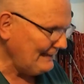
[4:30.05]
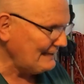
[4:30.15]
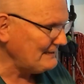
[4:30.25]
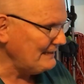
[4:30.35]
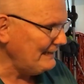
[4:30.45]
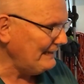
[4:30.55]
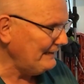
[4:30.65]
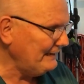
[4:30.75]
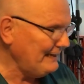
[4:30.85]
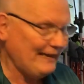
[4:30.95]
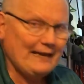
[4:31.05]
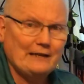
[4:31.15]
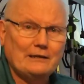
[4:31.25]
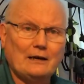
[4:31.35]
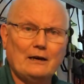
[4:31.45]
that's the
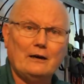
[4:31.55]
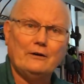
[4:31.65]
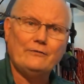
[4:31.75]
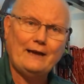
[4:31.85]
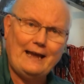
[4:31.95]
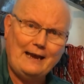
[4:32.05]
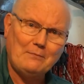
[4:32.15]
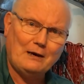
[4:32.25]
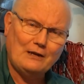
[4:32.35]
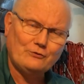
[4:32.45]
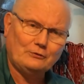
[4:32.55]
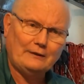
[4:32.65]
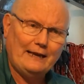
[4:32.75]
end of A module,